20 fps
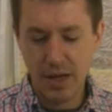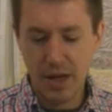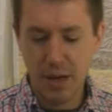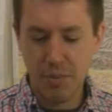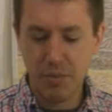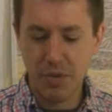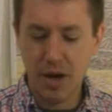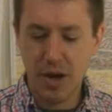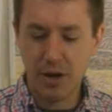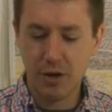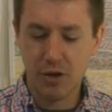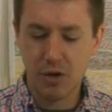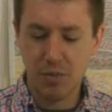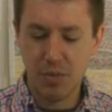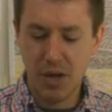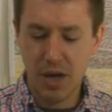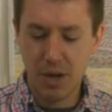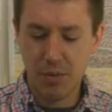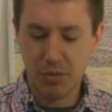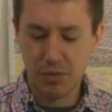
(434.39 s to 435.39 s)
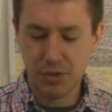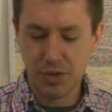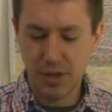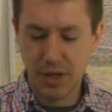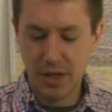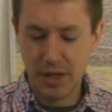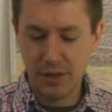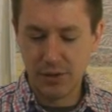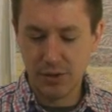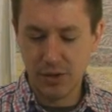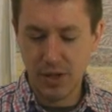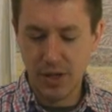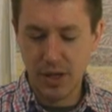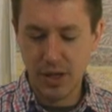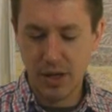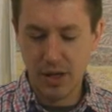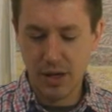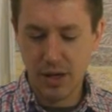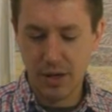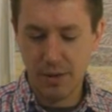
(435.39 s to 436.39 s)
I'm not going to be able to
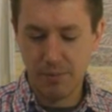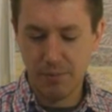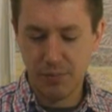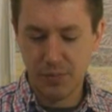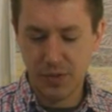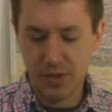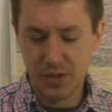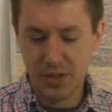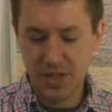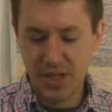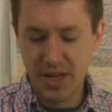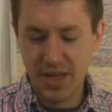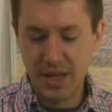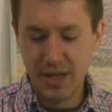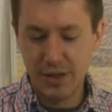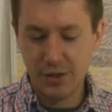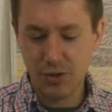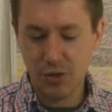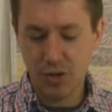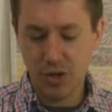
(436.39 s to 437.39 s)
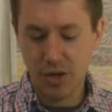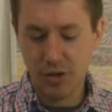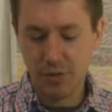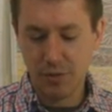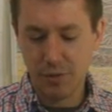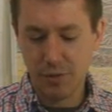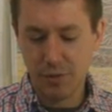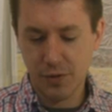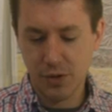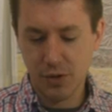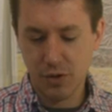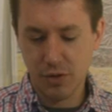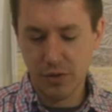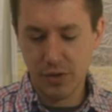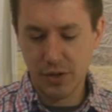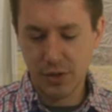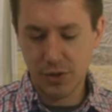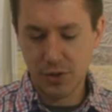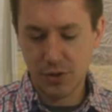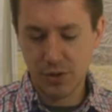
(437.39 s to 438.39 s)
easily tease or unfurl
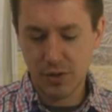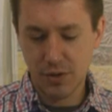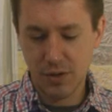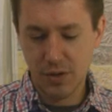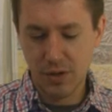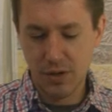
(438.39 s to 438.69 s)
this.